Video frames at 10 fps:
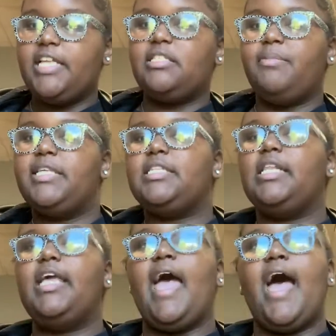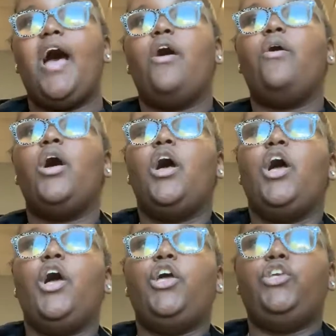It's basically how
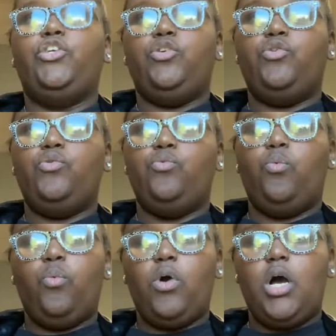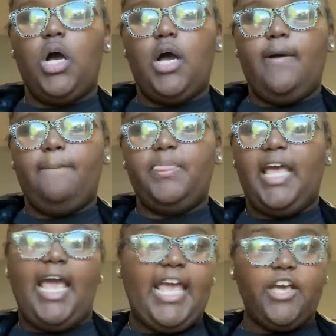you the
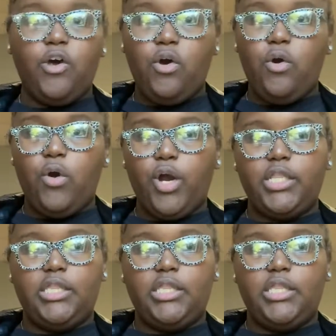angle or